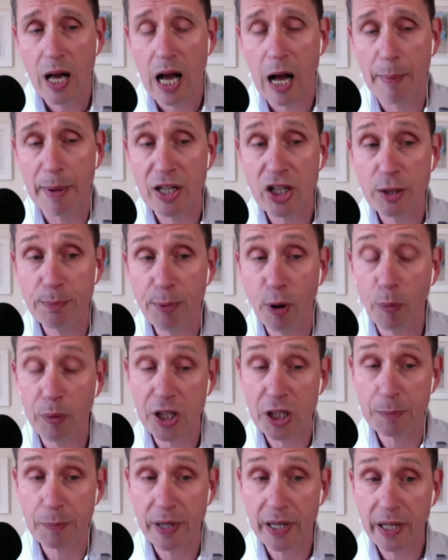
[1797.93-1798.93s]
I mentioned public
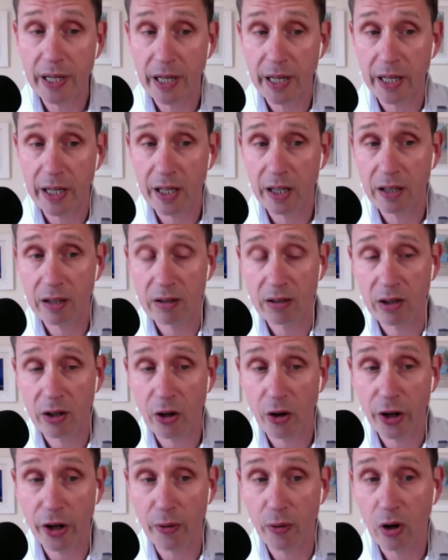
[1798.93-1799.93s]
speaking
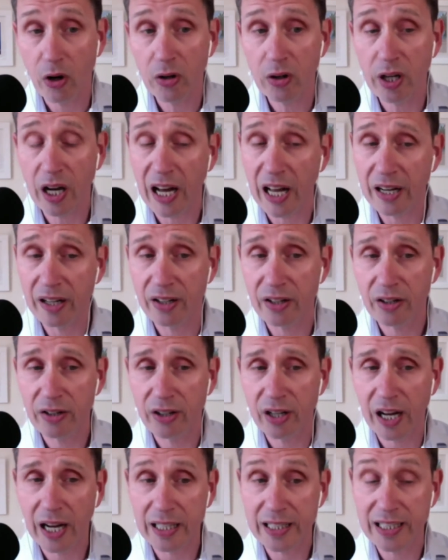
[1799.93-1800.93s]
earlier on, and
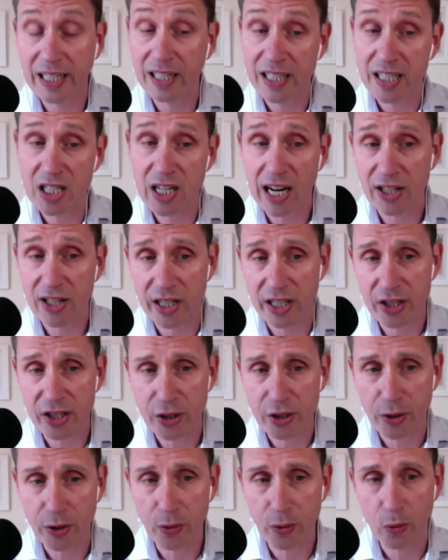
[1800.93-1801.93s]
I did listen actually
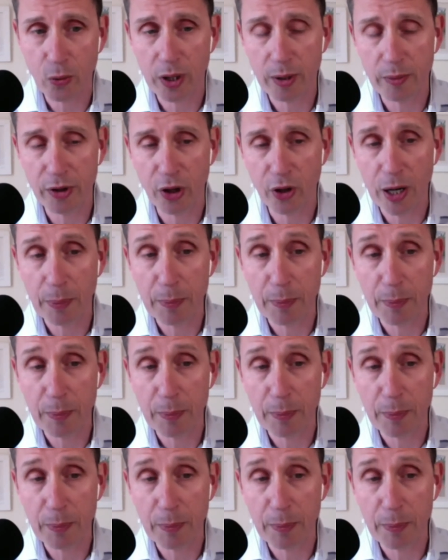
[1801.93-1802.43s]
to uh, your